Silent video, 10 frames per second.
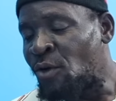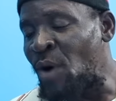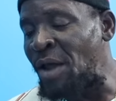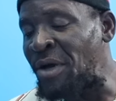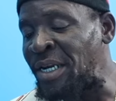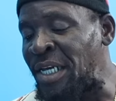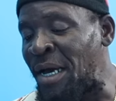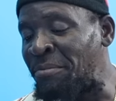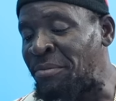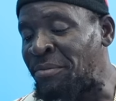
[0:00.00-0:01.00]
One of
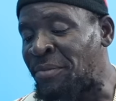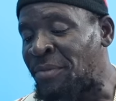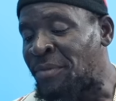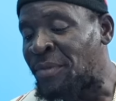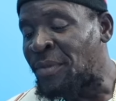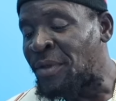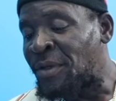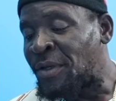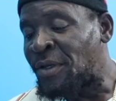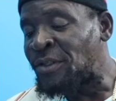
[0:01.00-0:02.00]
them,
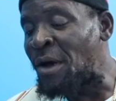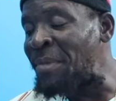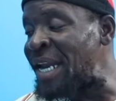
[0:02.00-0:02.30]
some